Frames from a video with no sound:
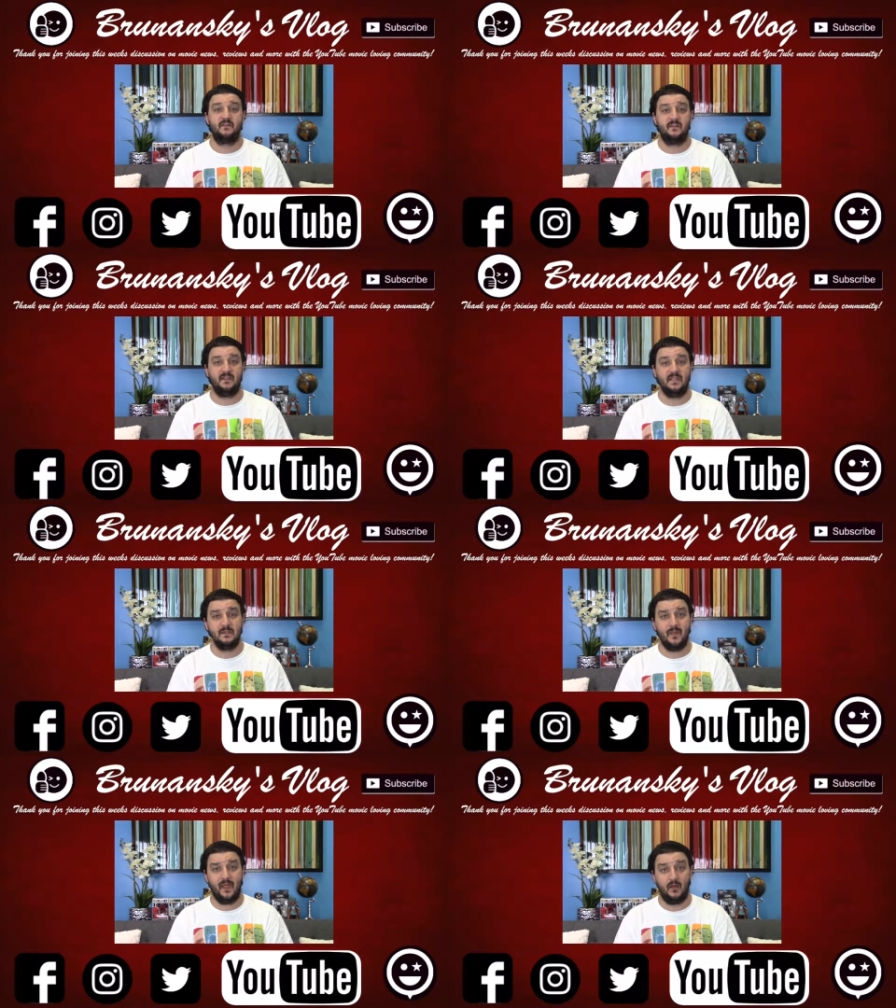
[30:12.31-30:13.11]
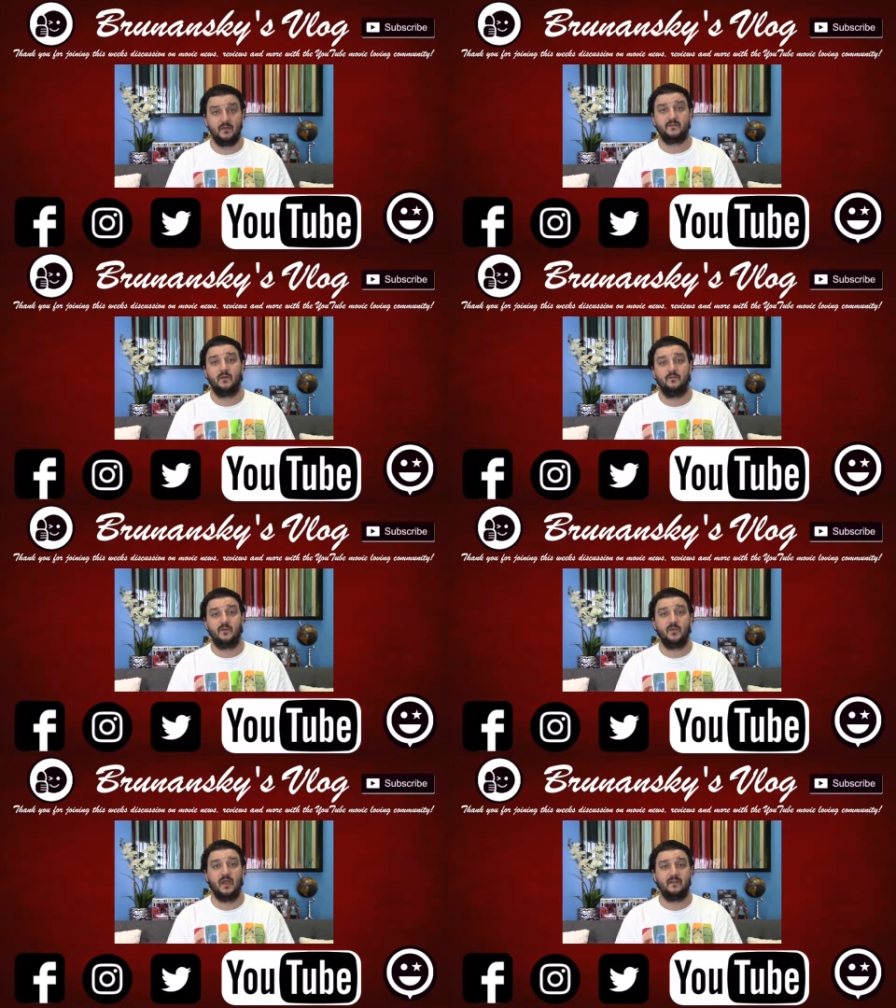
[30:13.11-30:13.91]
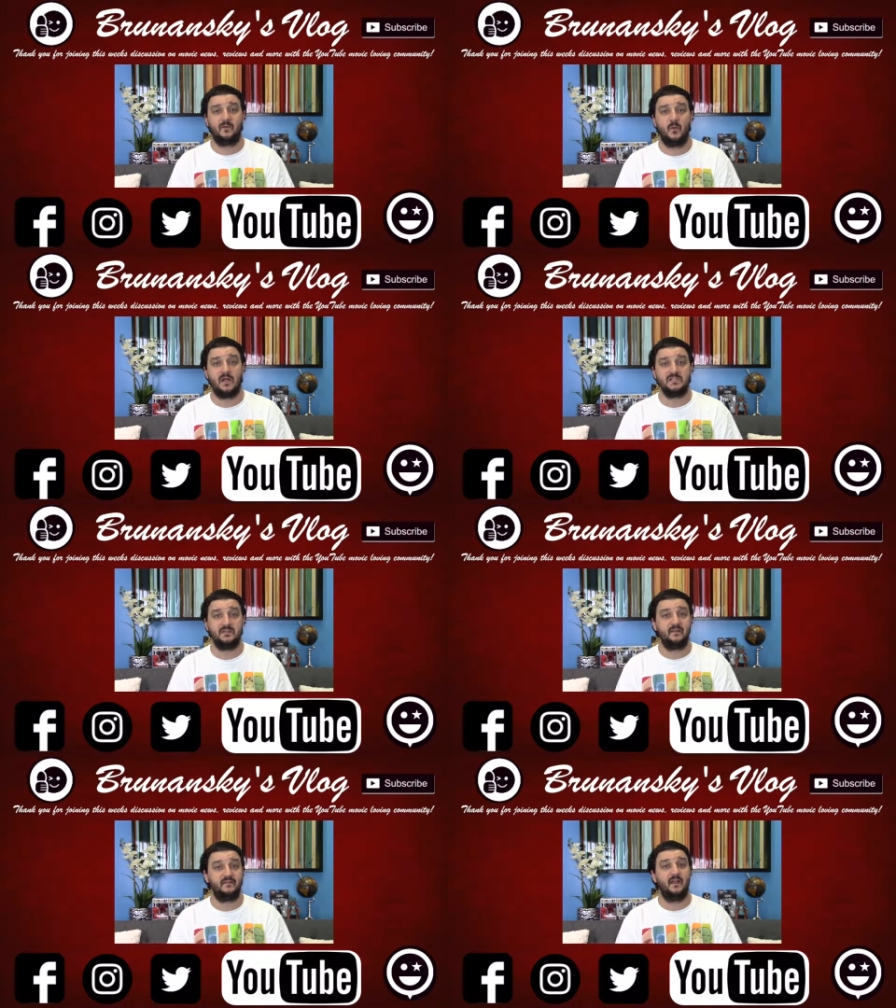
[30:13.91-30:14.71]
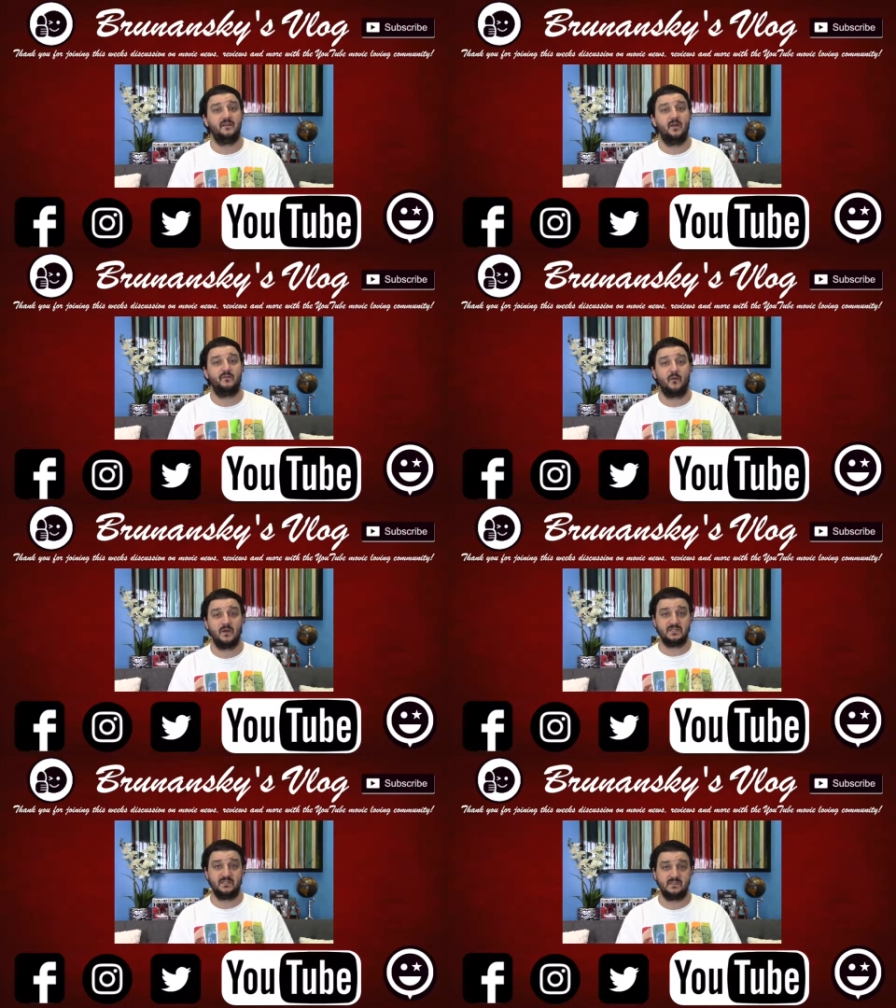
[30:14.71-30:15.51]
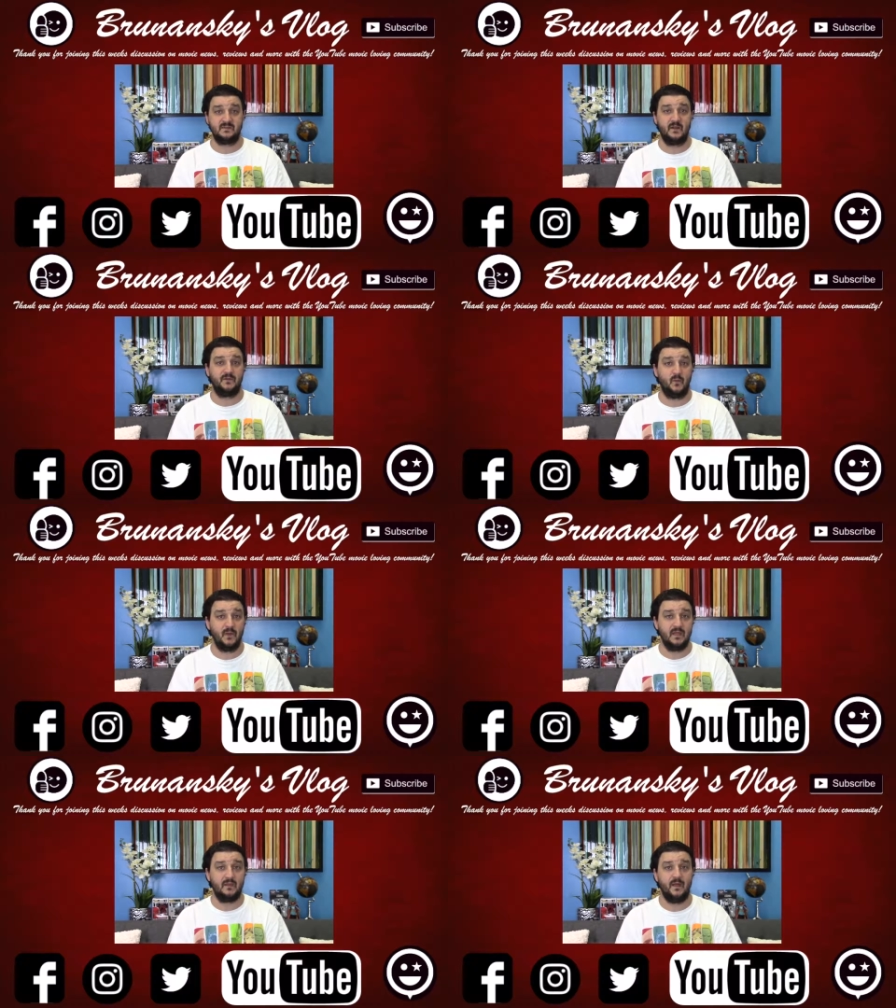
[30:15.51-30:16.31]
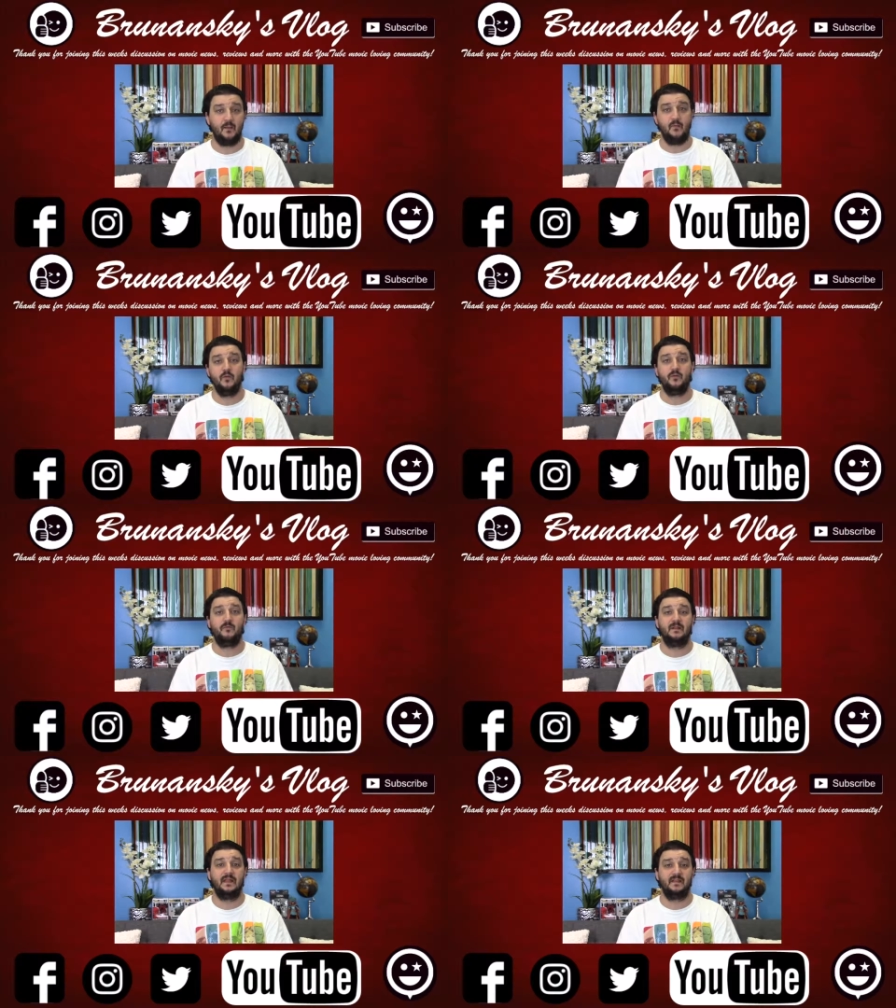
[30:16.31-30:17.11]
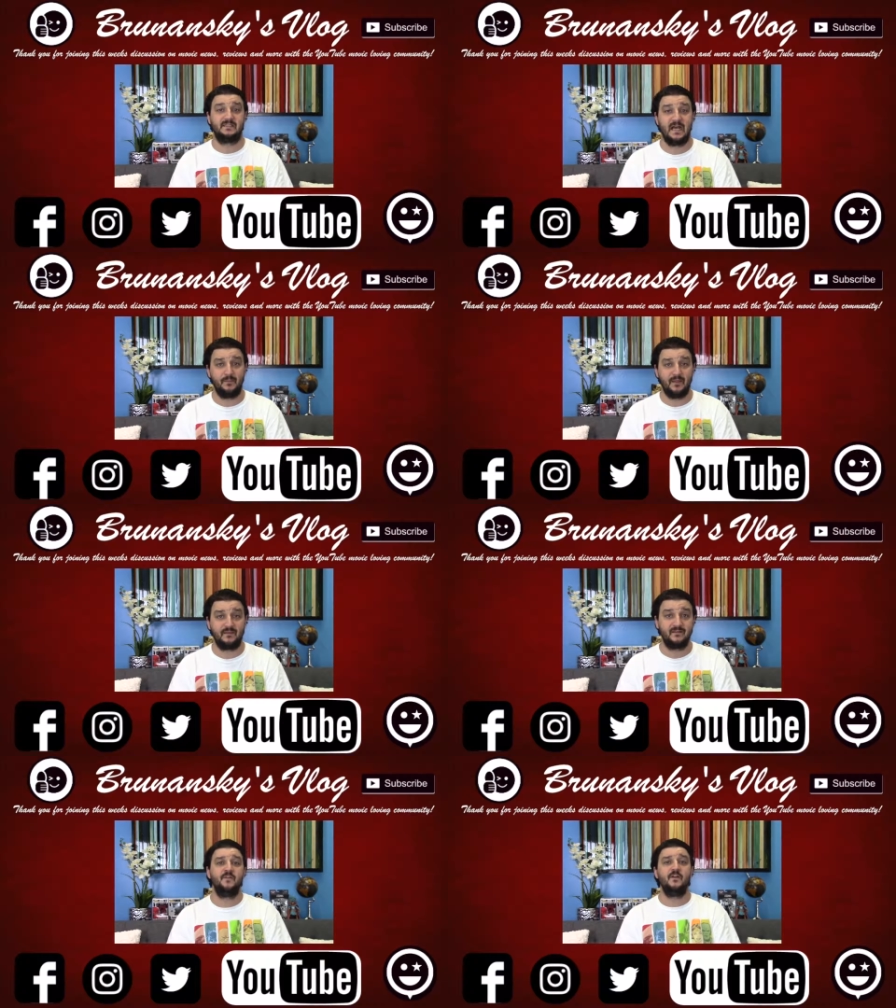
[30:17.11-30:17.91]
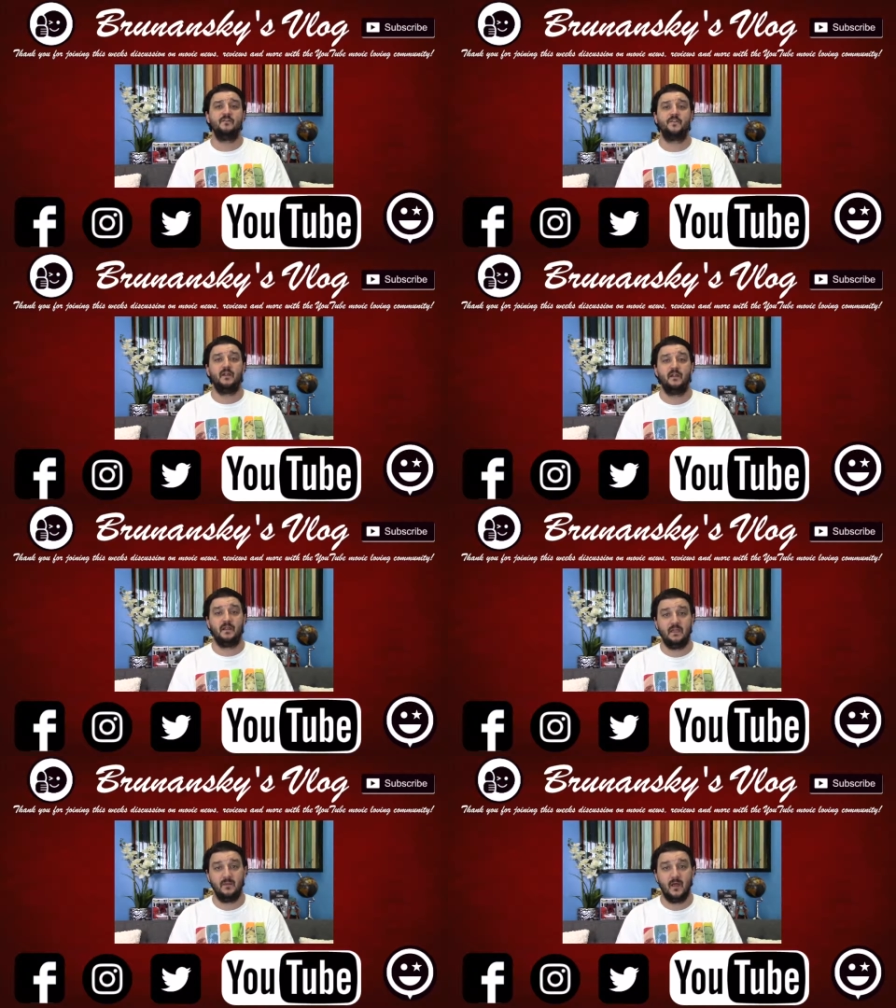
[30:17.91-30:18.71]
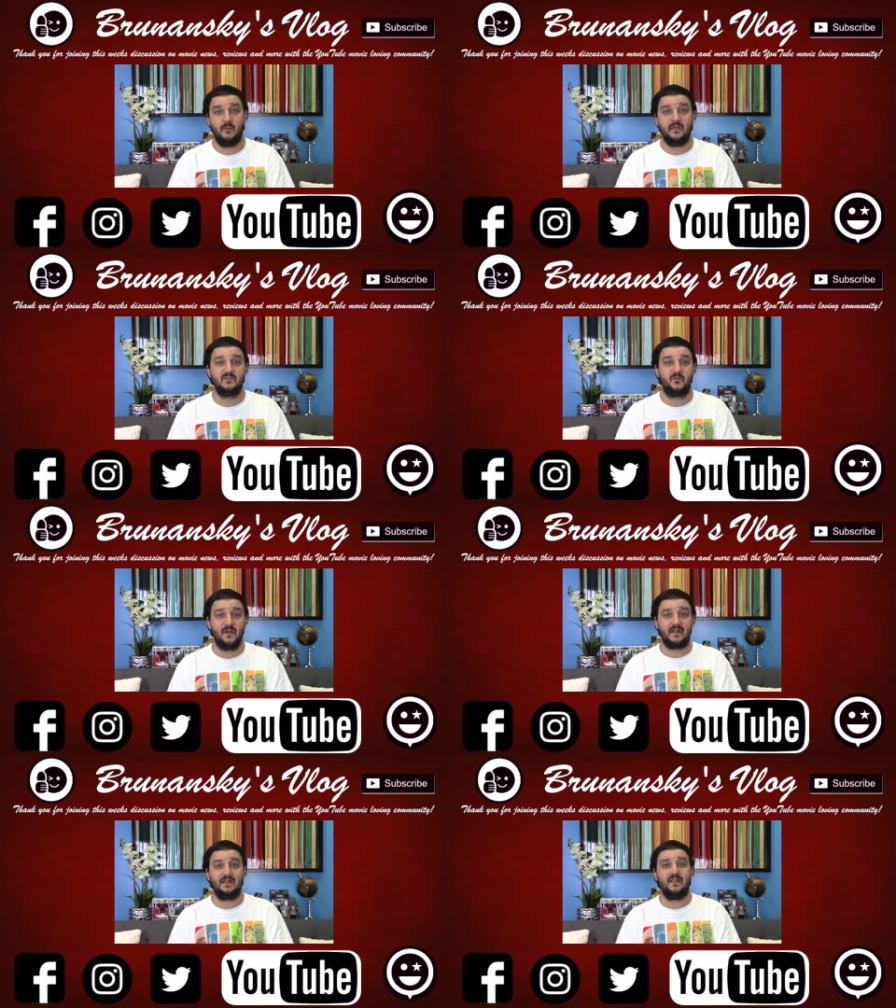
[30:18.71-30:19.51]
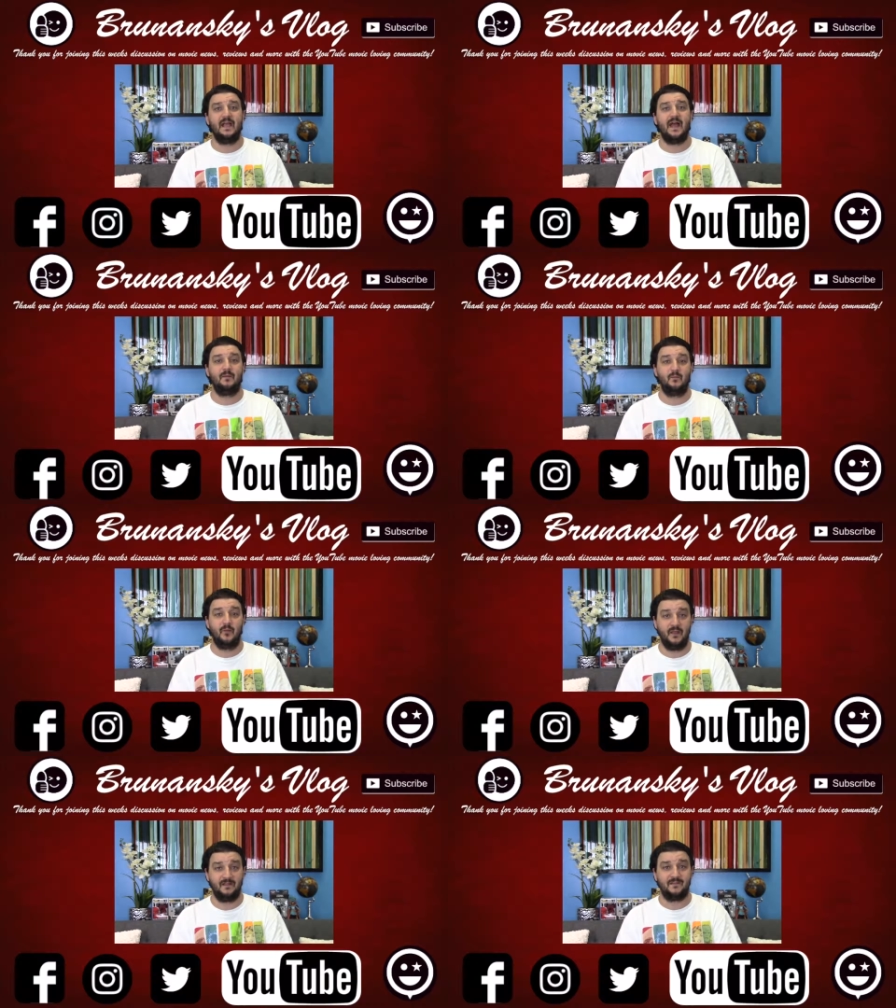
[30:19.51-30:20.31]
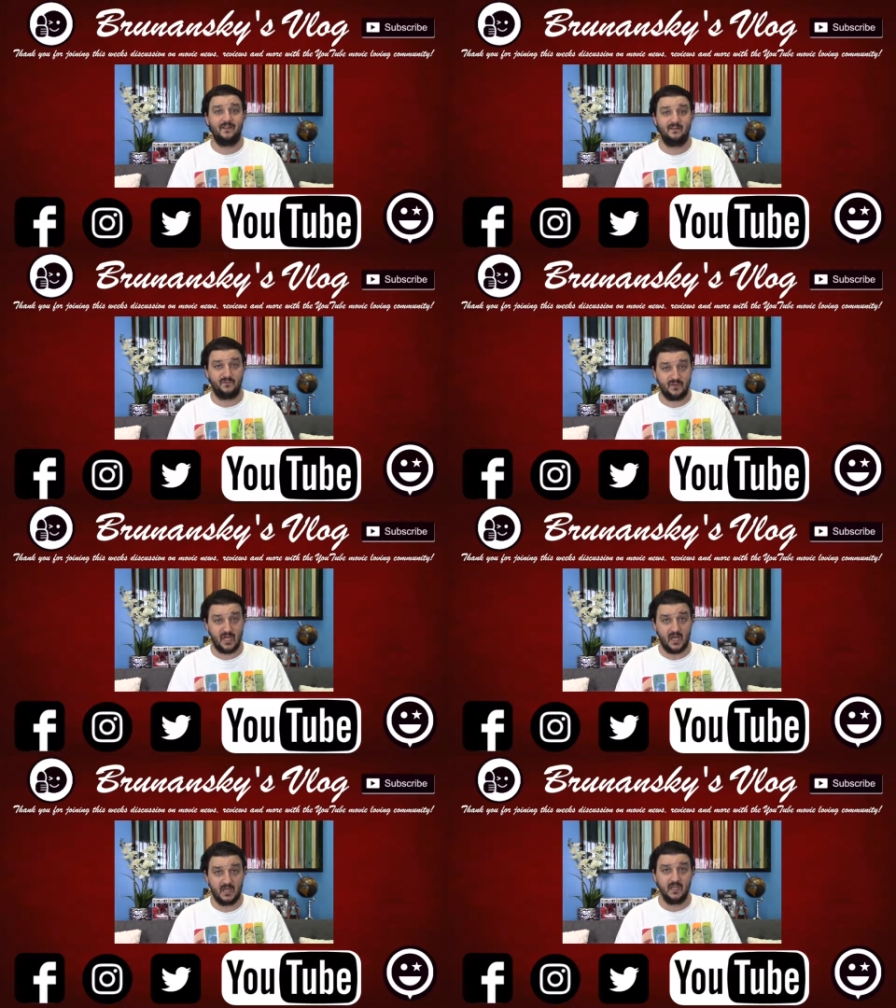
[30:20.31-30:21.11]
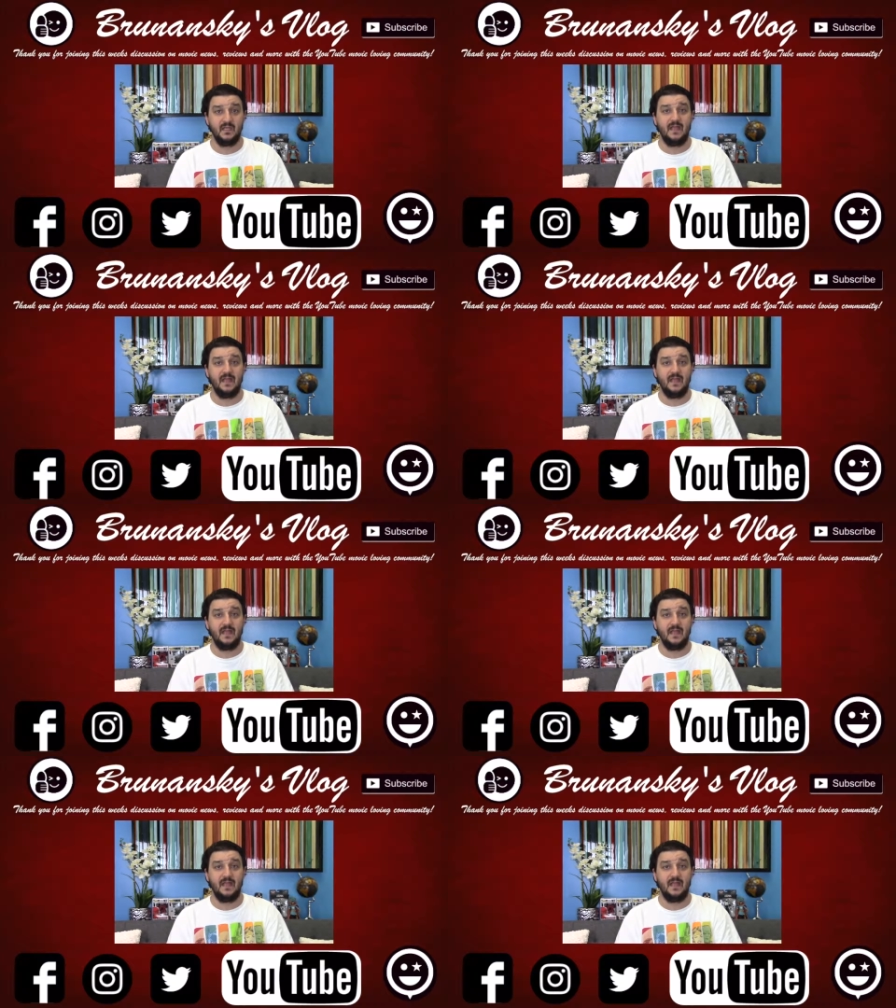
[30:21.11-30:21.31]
the email, so if you guys are watching this and you have questions throughout the week about movie related topics, feel free to email me directly at Brunansky's vlog